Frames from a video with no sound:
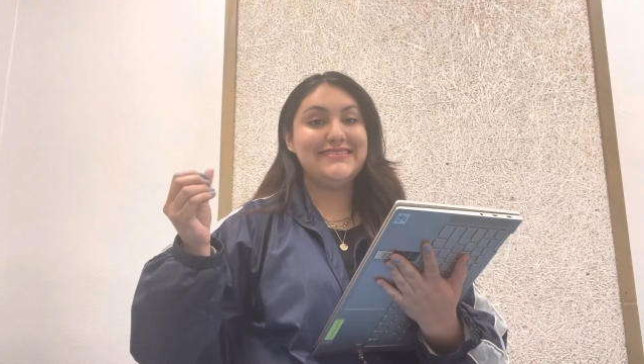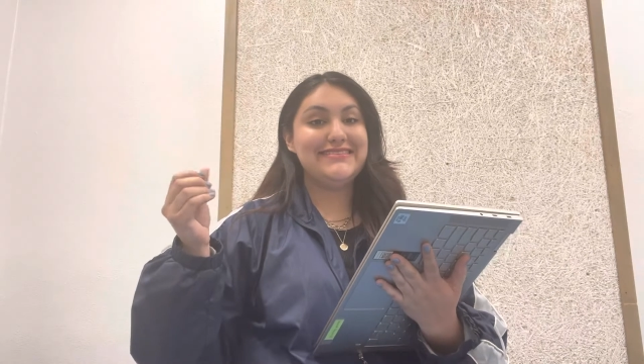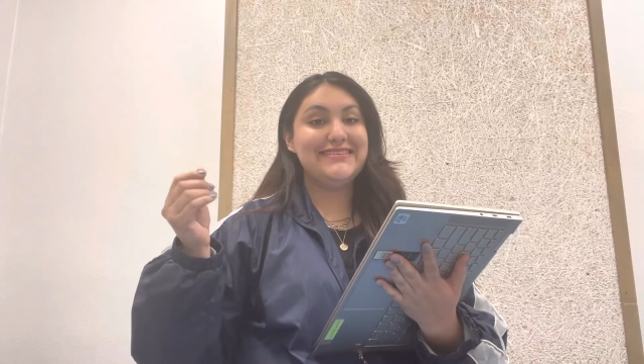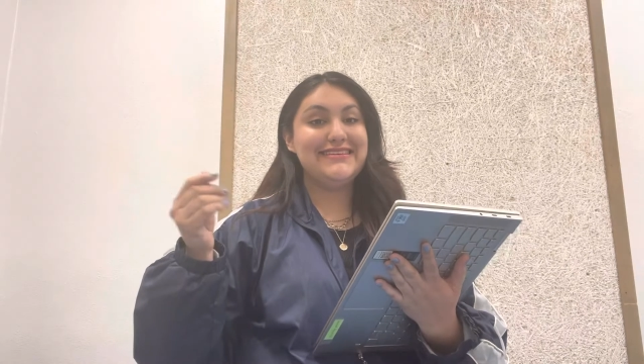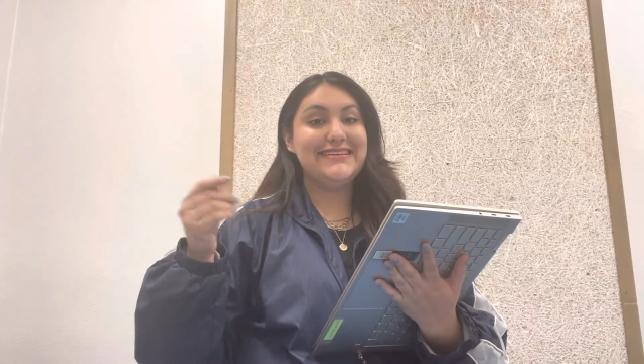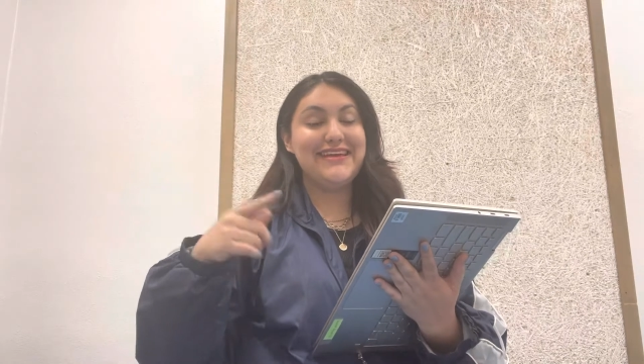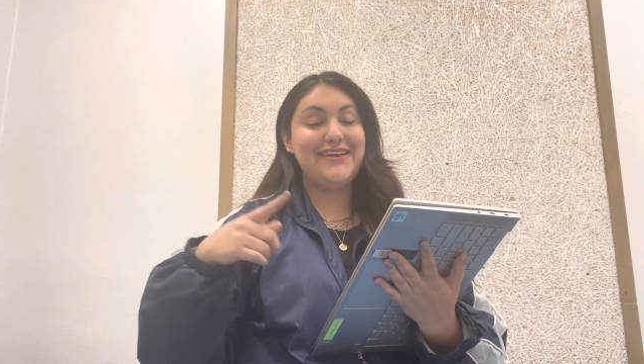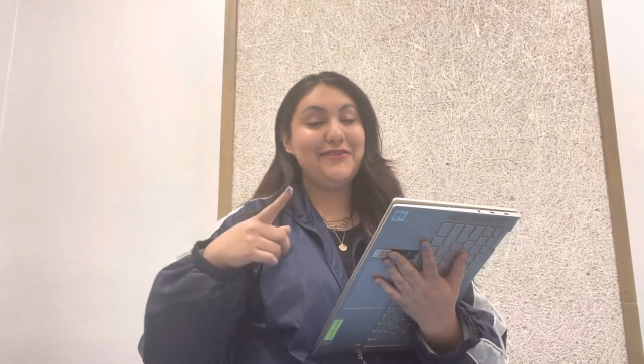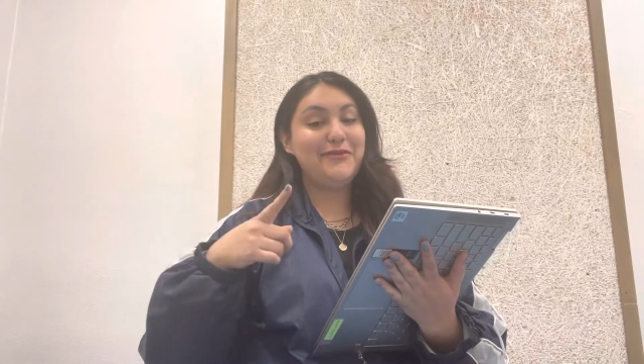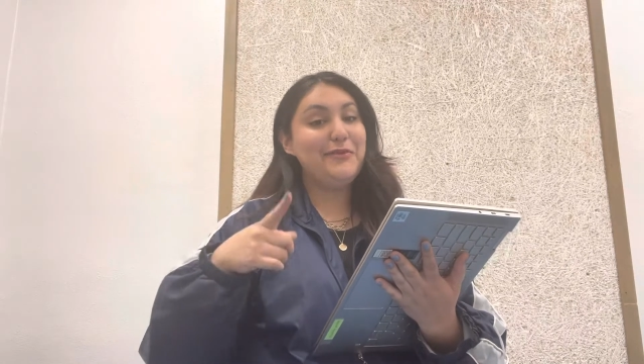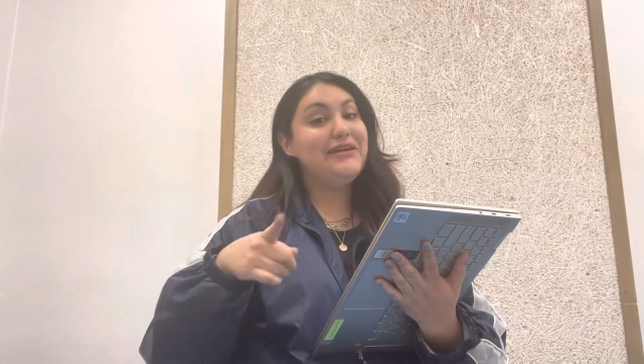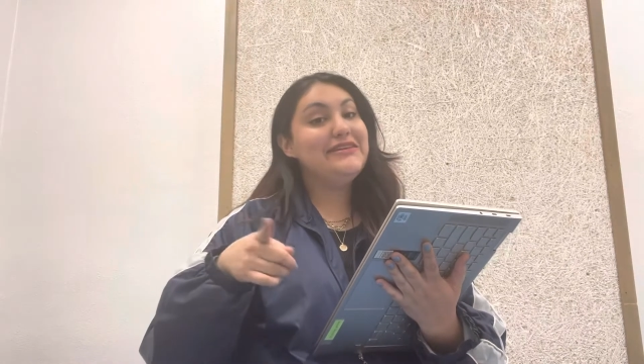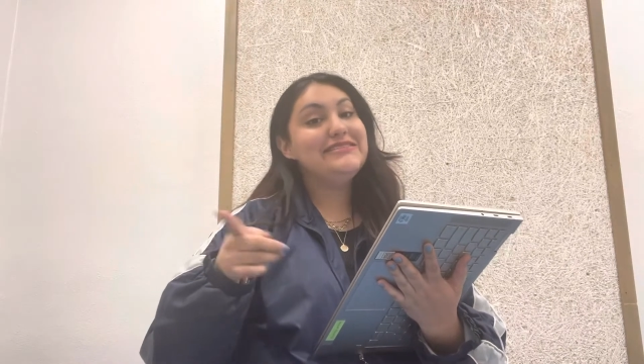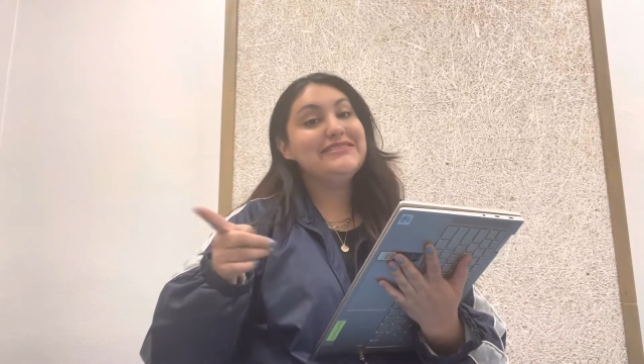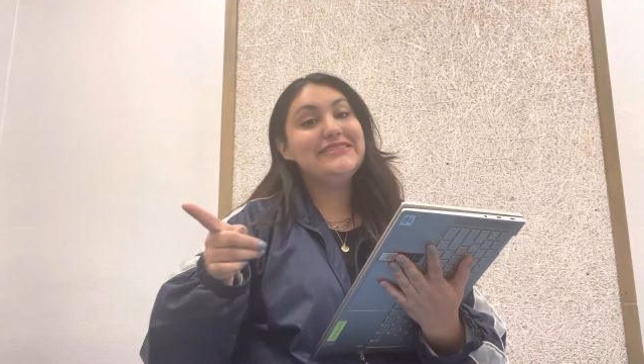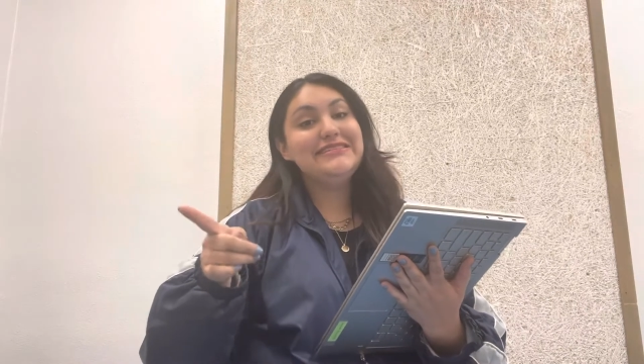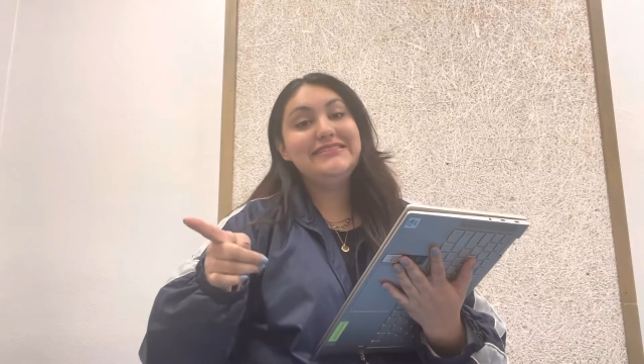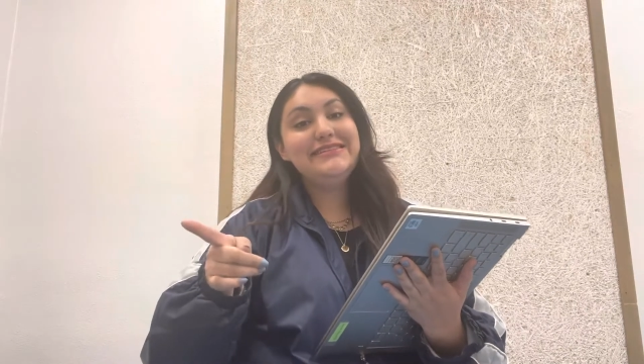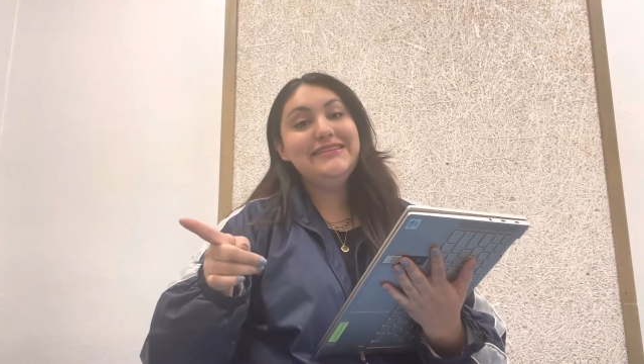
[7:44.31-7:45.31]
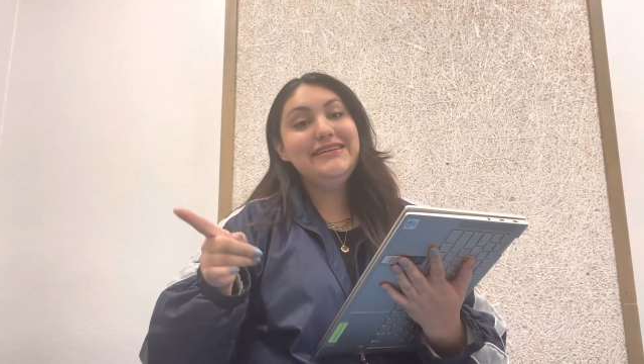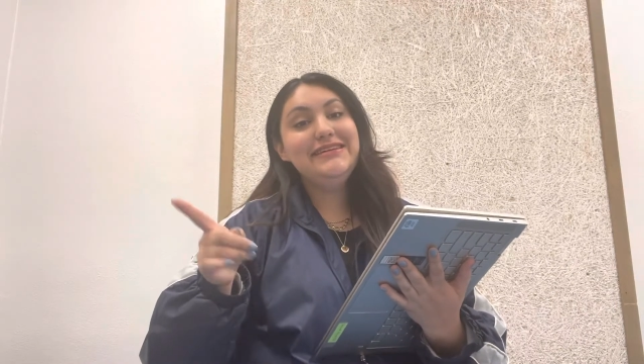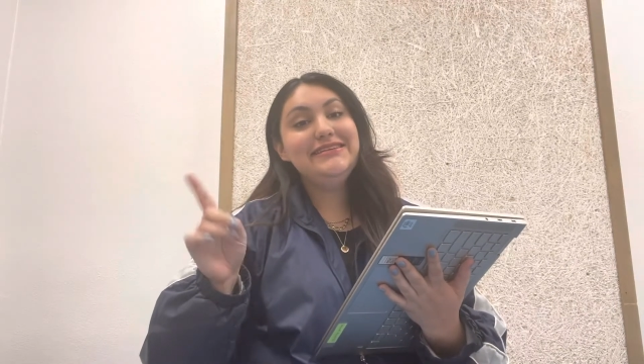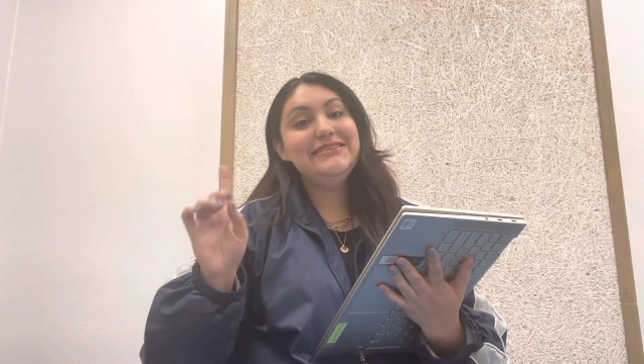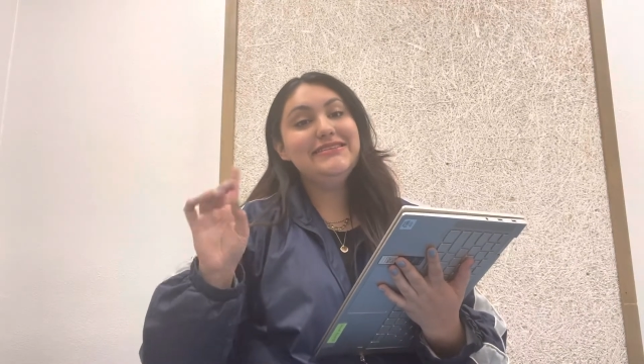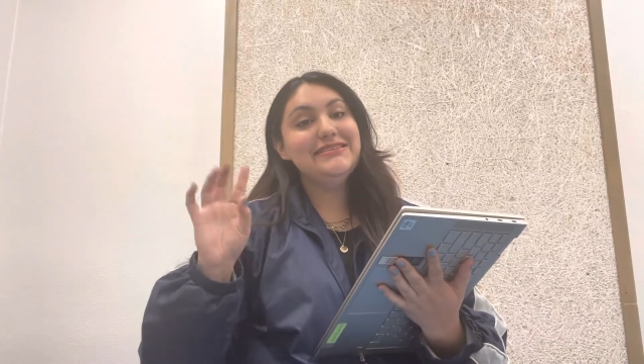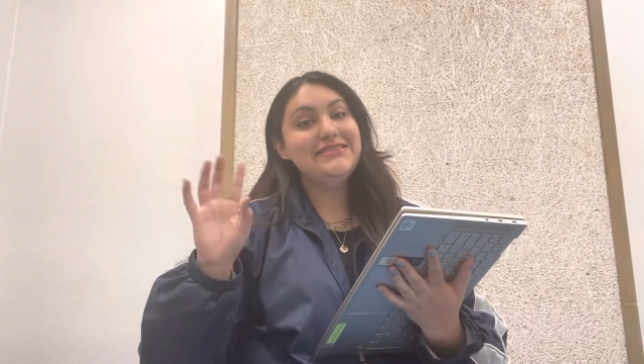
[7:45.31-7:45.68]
He never modulates keys,